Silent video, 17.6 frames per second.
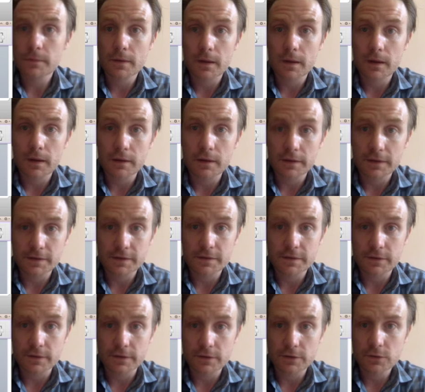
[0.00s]
let's
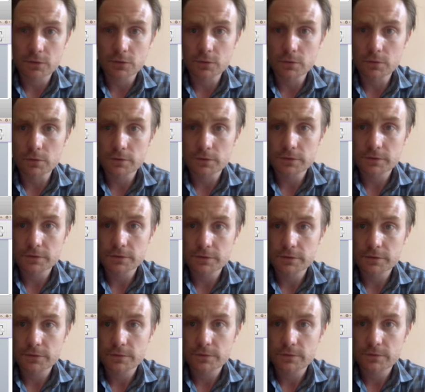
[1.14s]
see, tools,
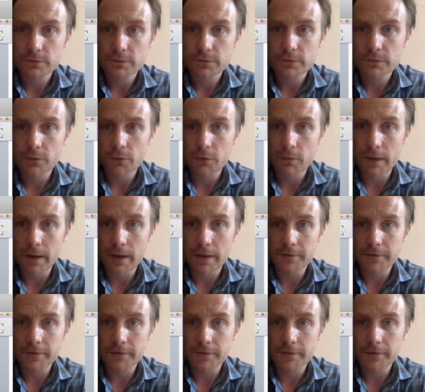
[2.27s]
format.